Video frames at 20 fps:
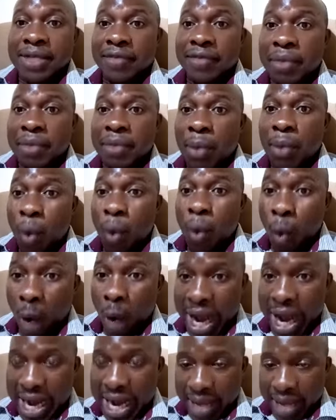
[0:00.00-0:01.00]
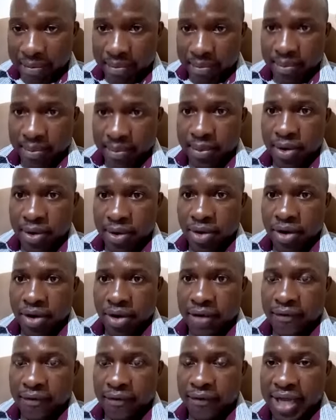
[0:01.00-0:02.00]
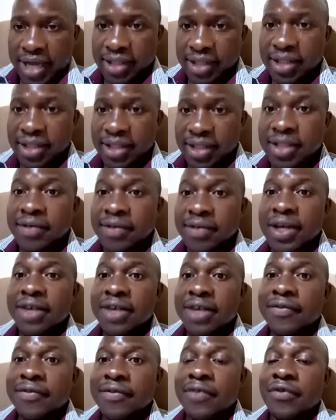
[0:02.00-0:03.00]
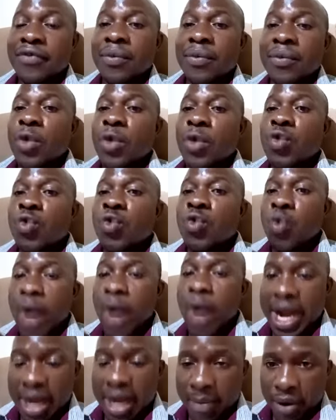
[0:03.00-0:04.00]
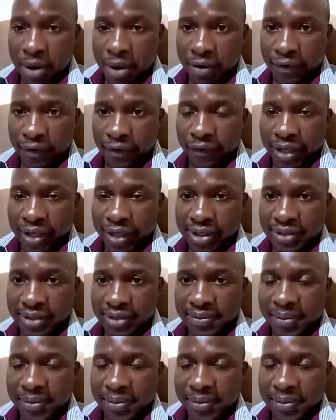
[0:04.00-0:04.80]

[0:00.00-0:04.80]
people when I'm on a fast, it's very different from when I'm out of a fast.